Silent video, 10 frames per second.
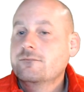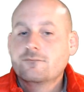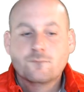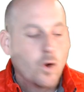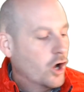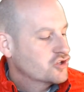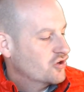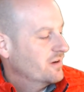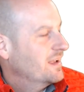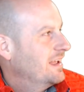Well,
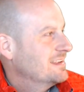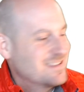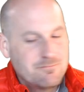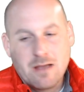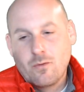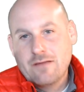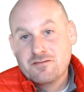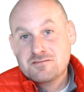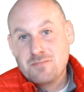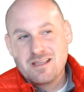Australia is. My wife
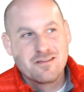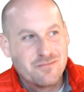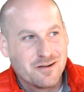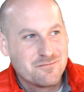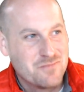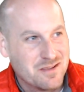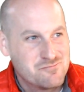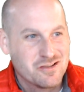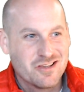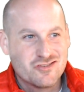is making fun of me
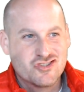because she